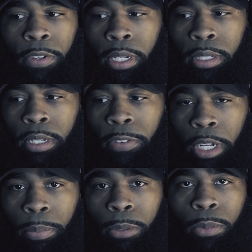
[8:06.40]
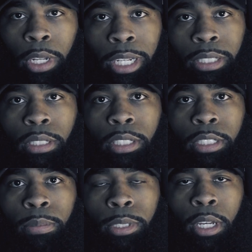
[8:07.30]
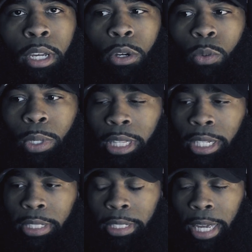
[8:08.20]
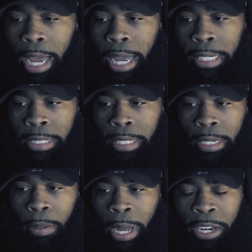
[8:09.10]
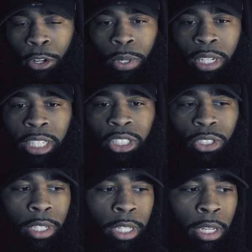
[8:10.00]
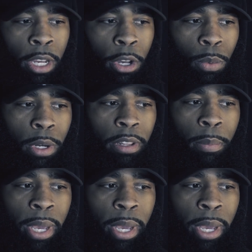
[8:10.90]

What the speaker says: developing relationships with these guys. I know initially one of the